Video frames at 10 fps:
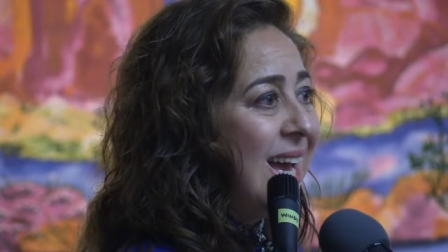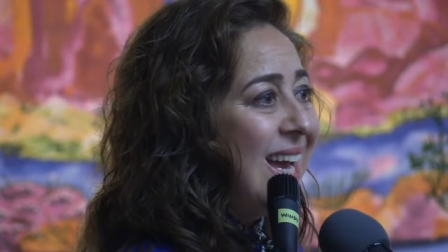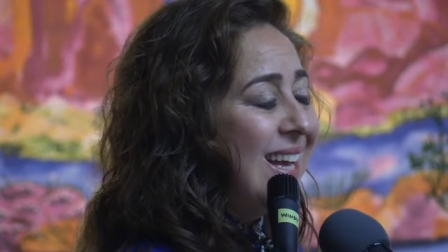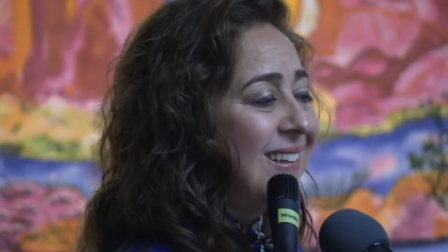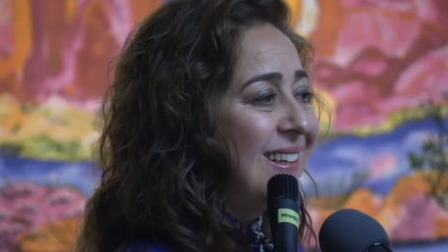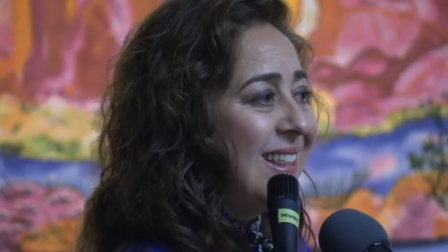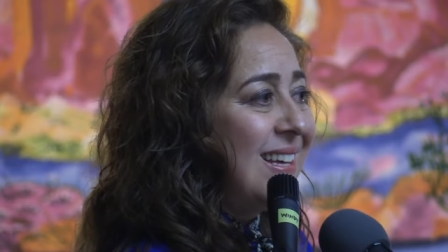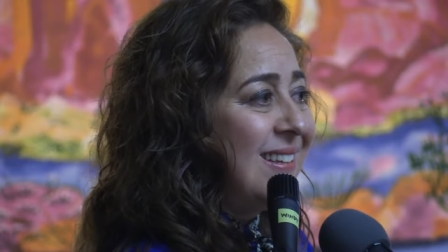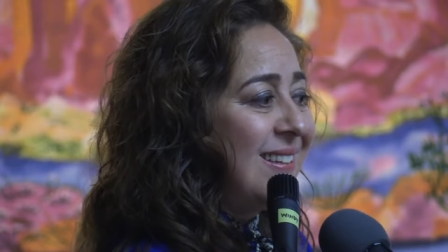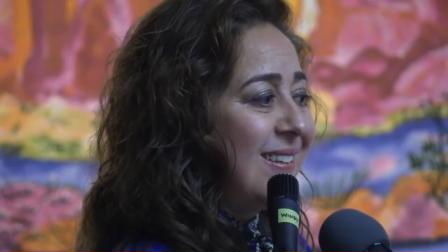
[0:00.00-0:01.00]
It's
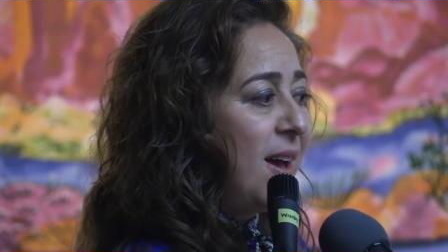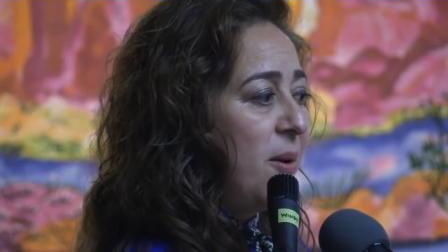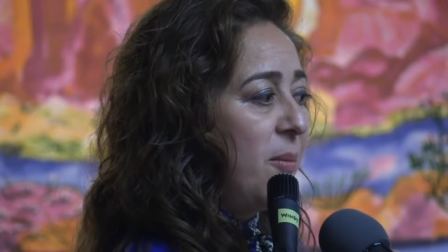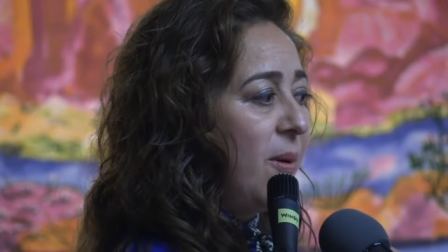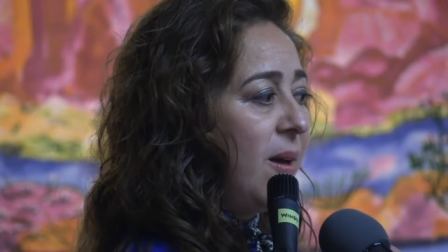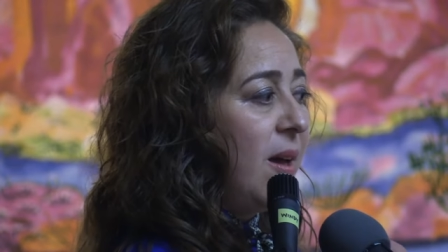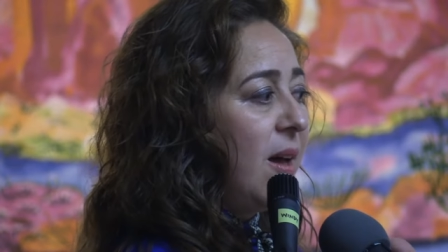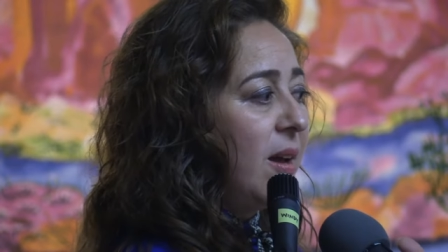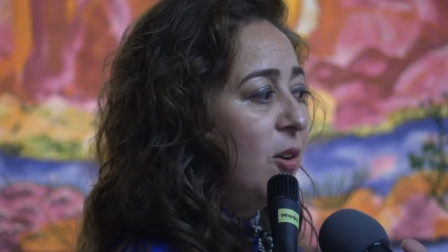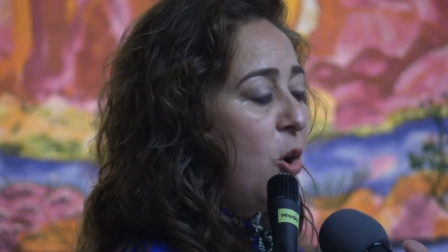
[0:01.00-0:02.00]
this
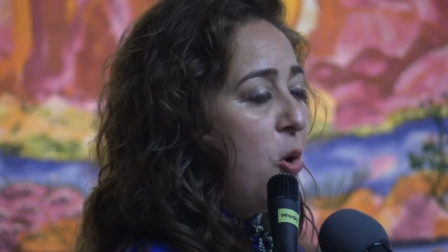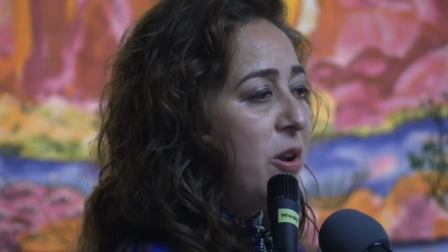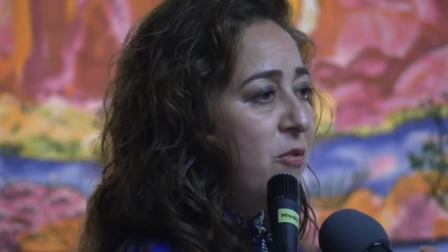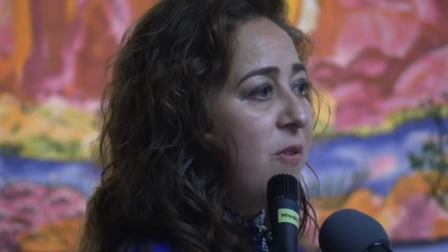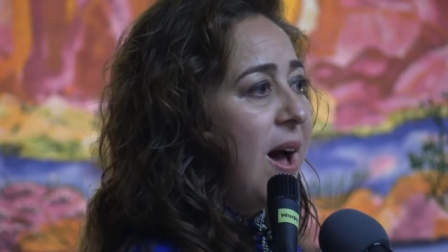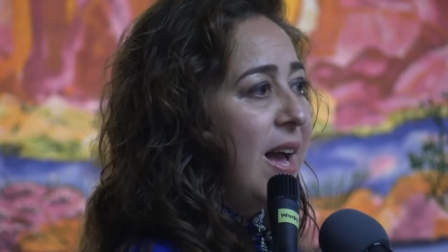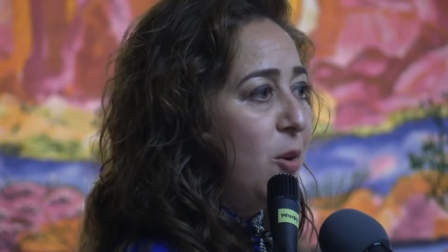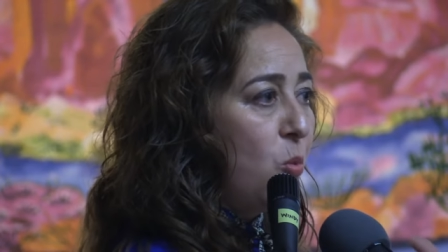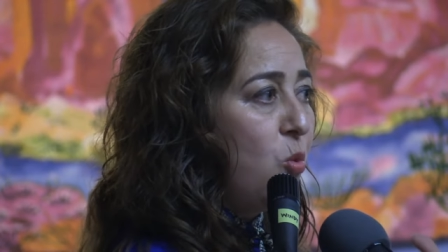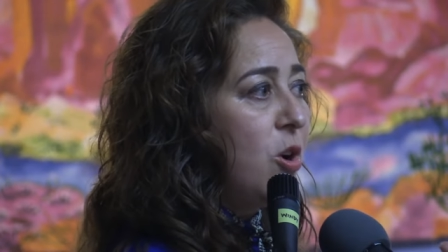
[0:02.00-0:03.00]
codified
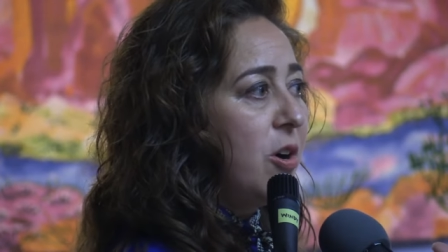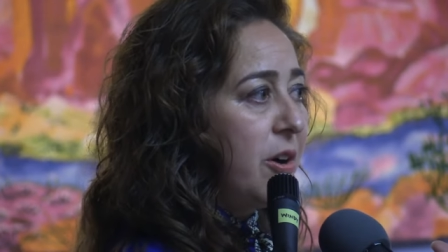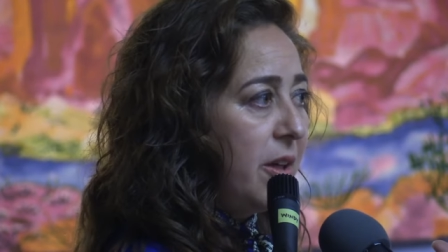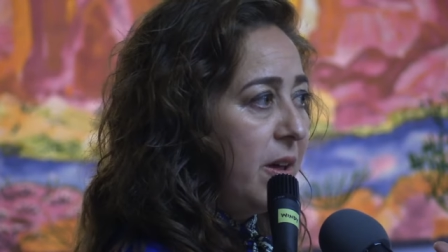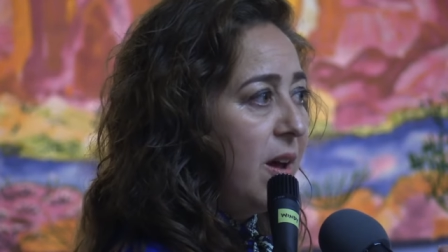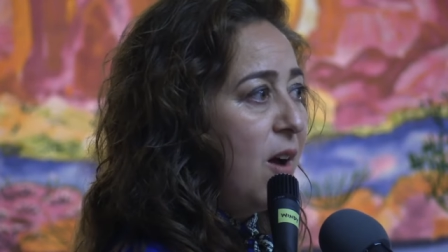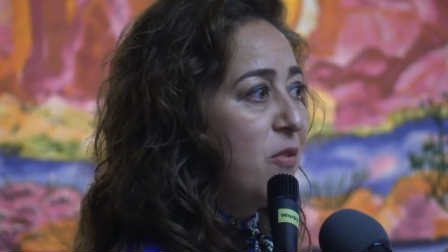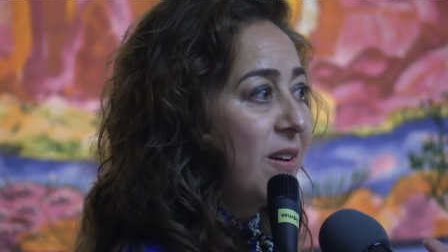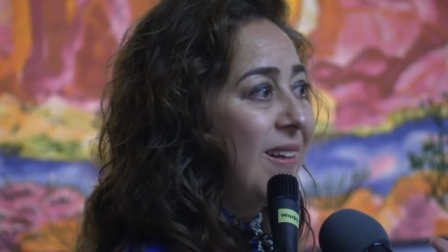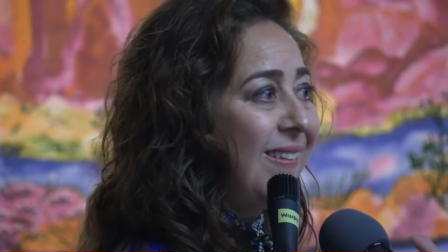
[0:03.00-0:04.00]
word of
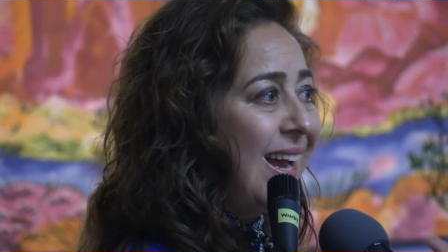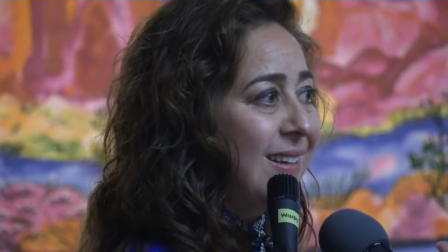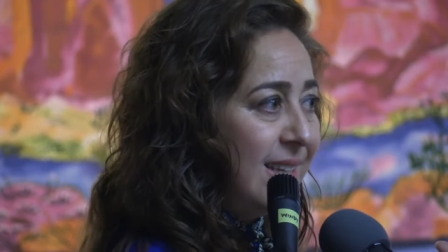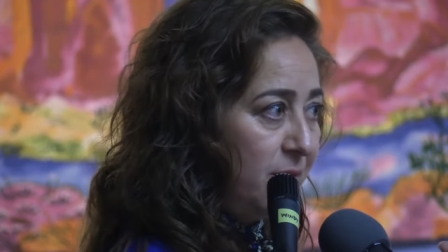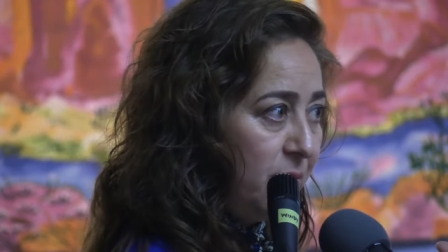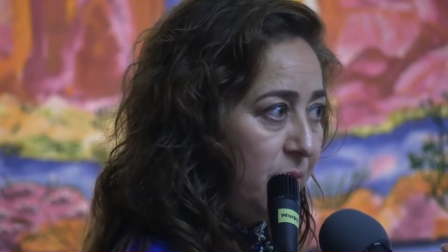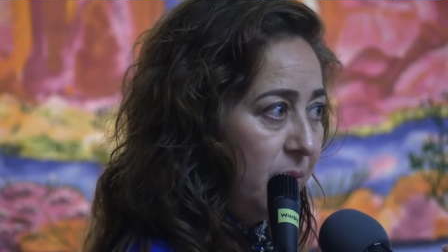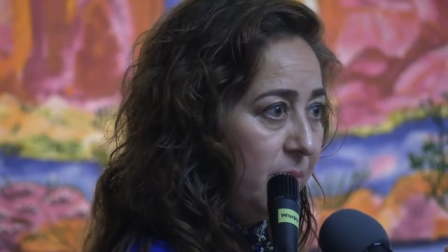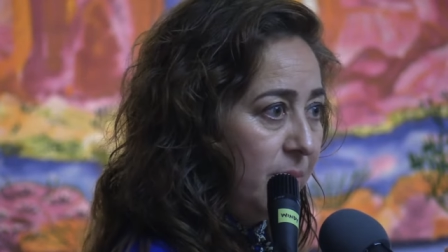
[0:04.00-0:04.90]
the collective.